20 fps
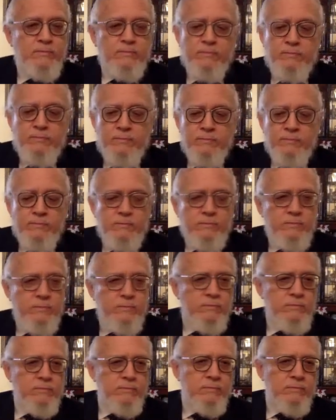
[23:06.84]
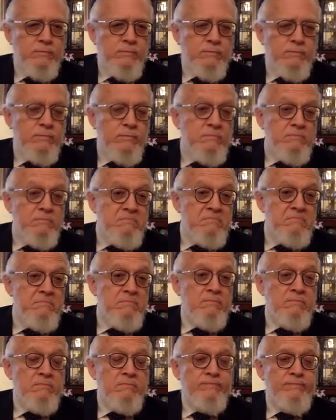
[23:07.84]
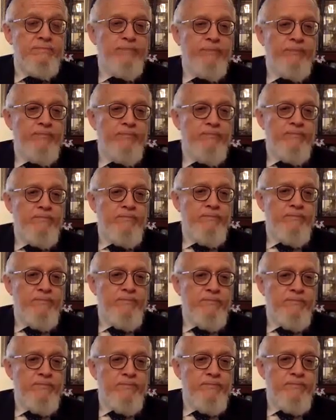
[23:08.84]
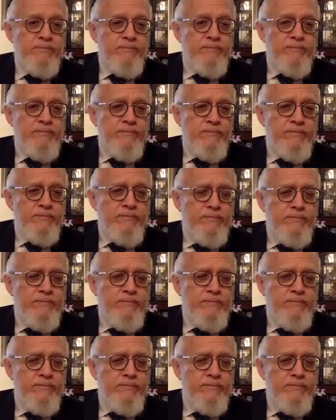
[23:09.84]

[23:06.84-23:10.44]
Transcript: (no one is talking)